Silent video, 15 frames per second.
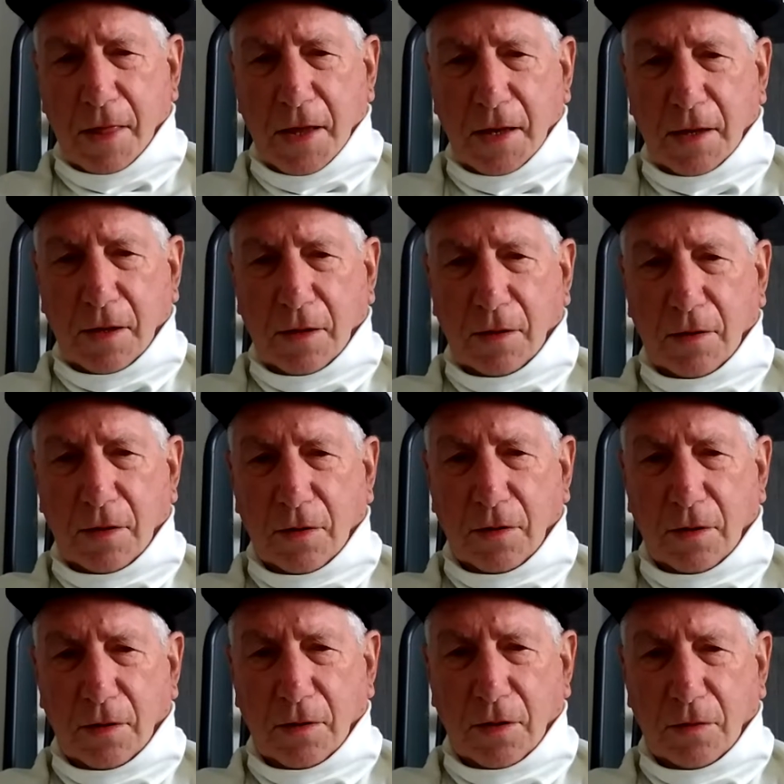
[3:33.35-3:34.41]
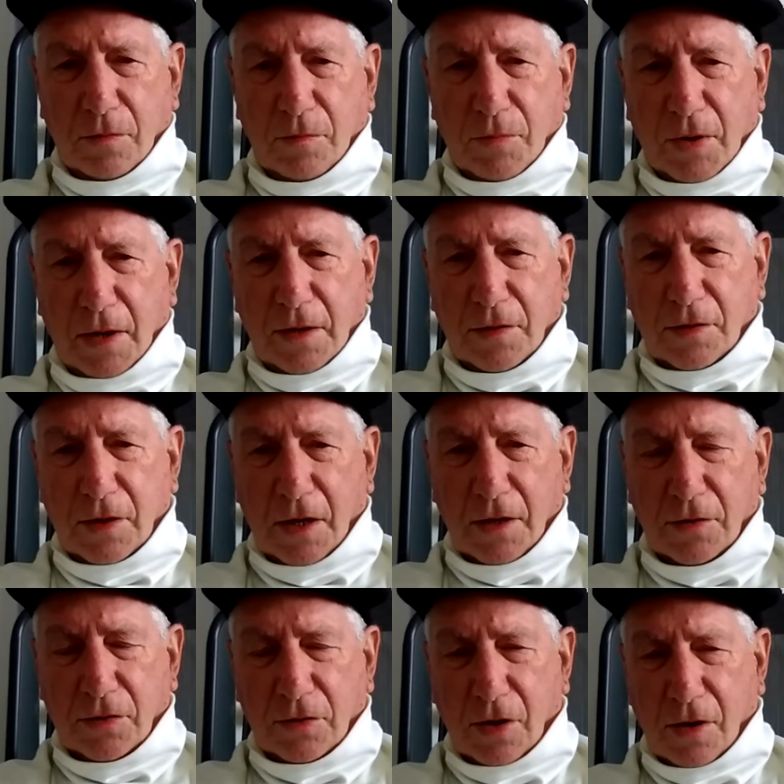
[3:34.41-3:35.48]
the brightest eye
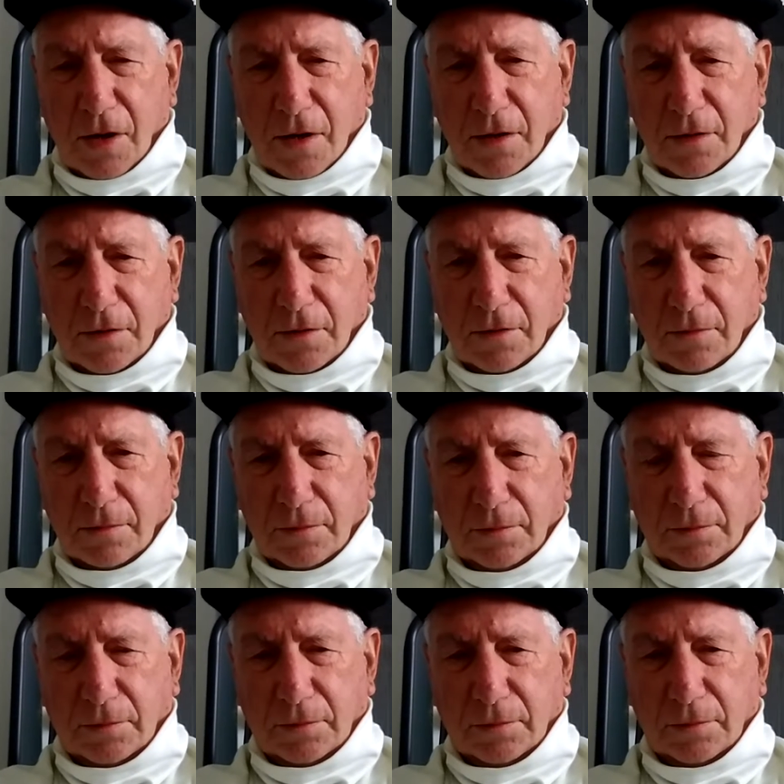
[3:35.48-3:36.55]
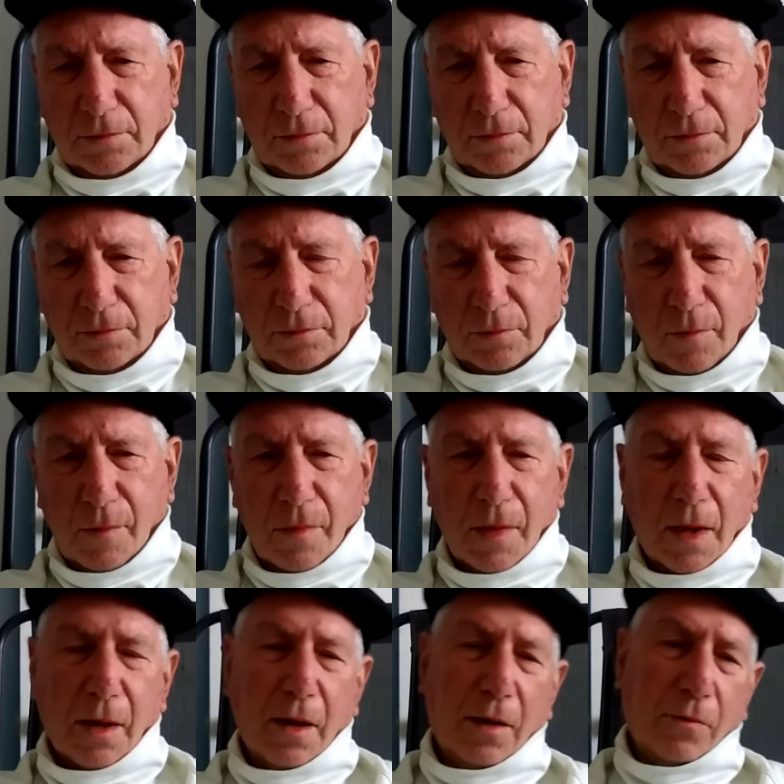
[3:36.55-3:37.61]
stars
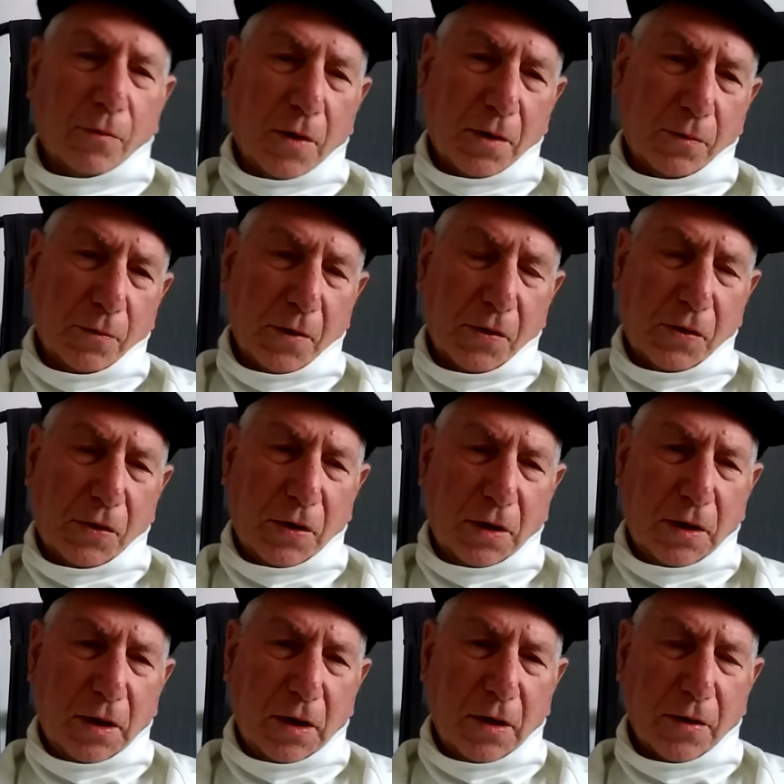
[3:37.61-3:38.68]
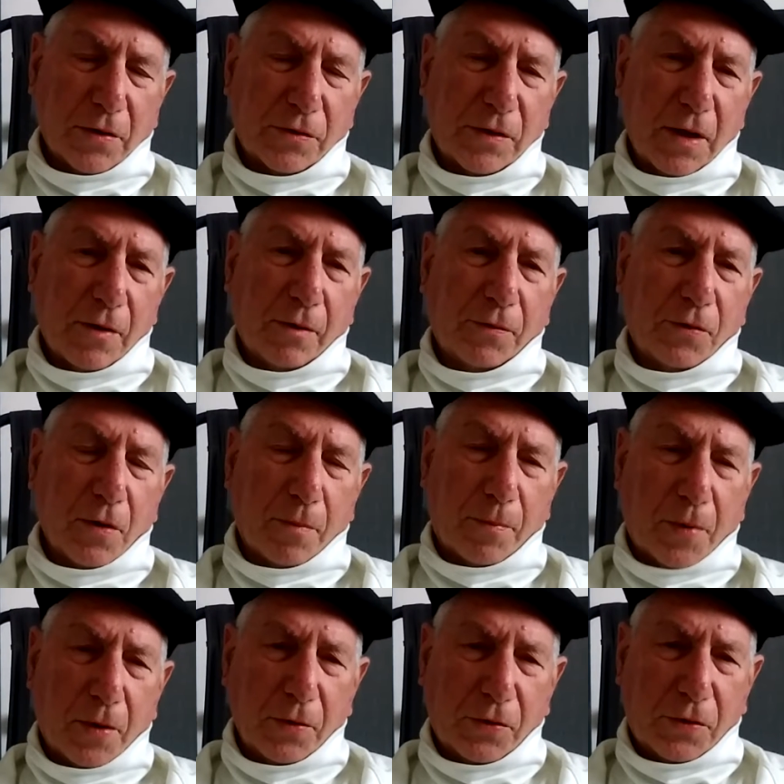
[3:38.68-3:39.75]
and one with the years. Now, if your
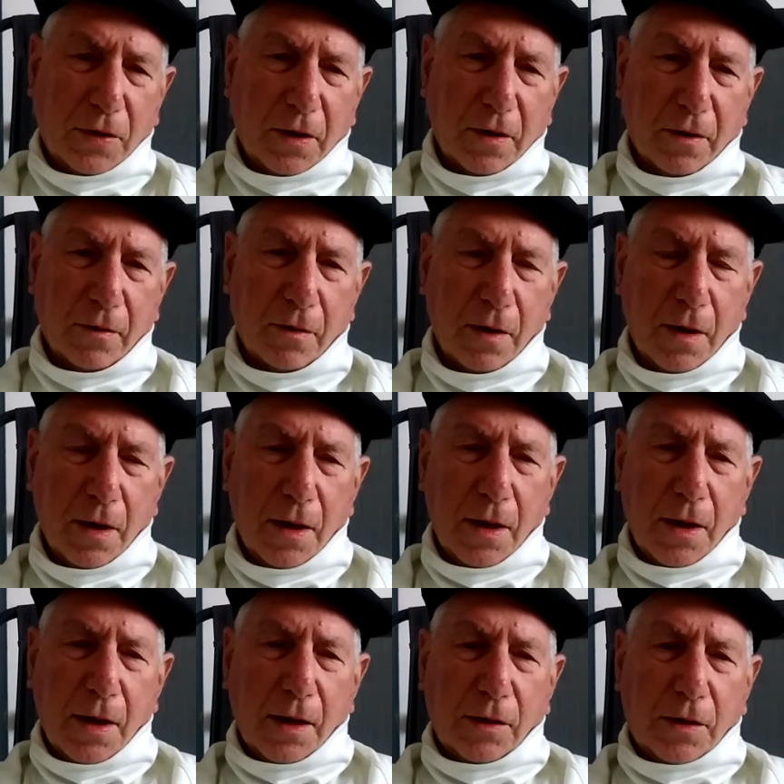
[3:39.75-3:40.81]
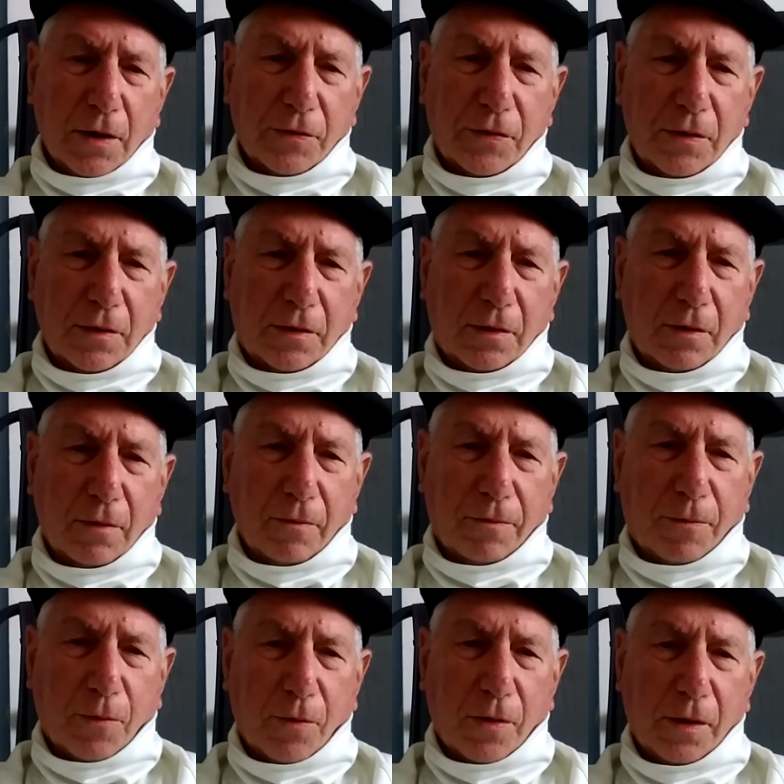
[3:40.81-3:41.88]
birth year doesn't
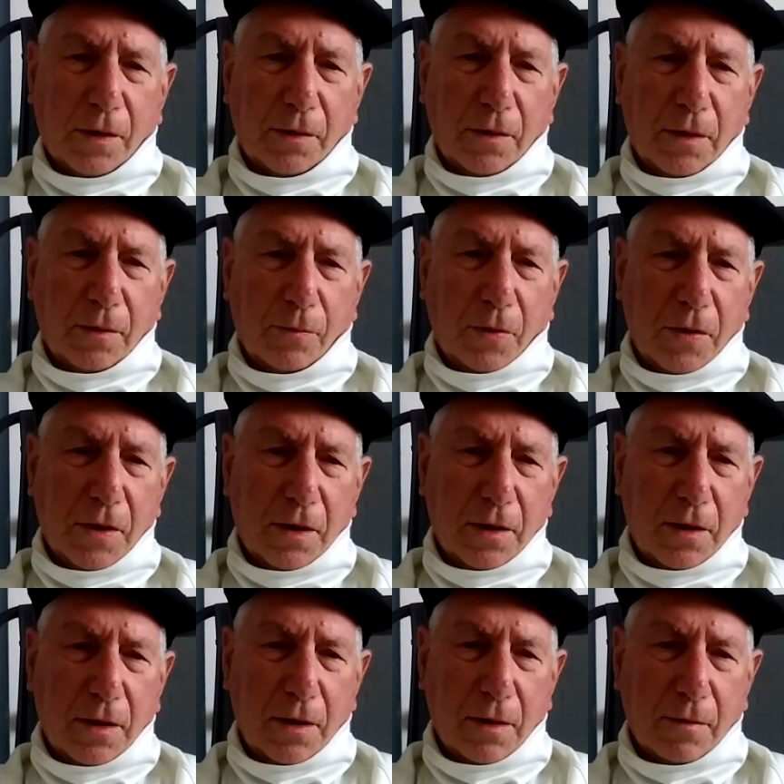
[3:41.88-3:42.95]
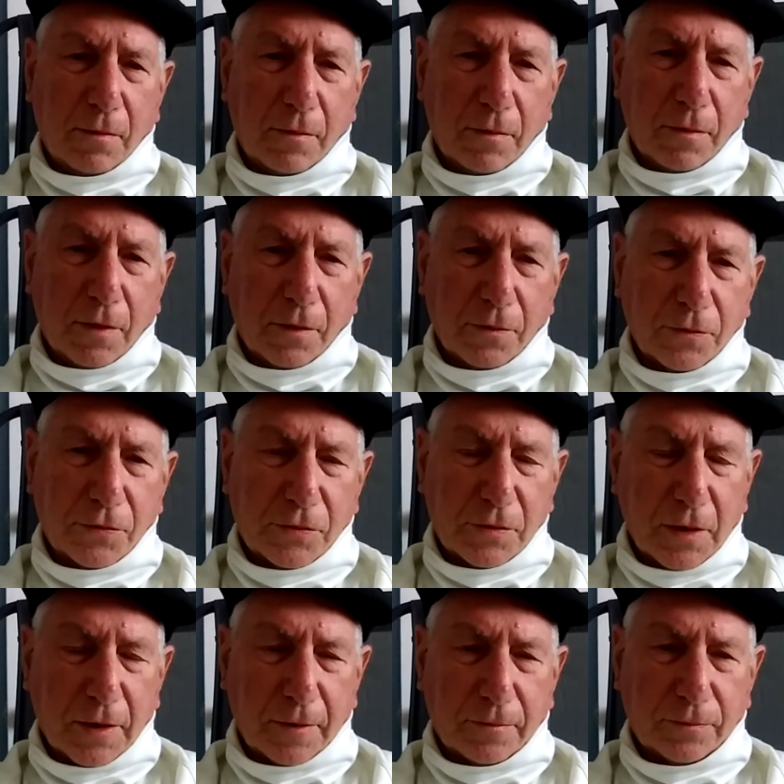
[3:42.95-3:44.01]
fall within those
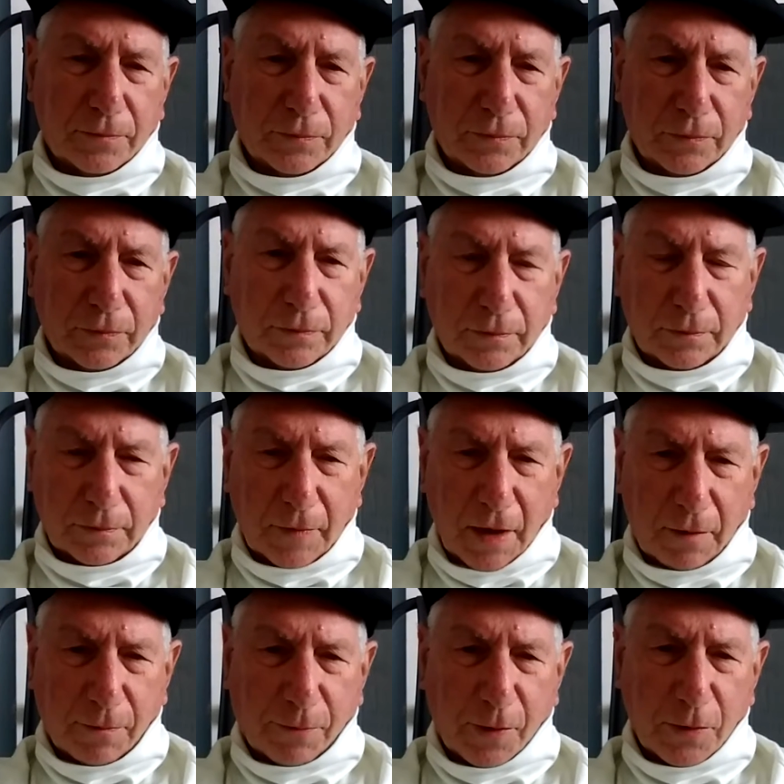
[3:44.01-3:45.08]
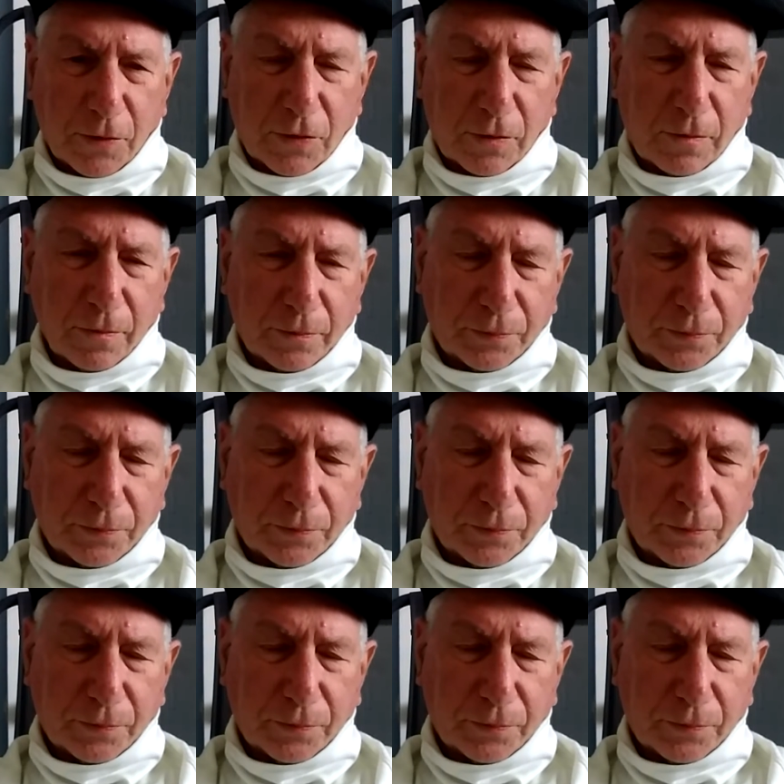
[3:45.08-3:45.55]
that first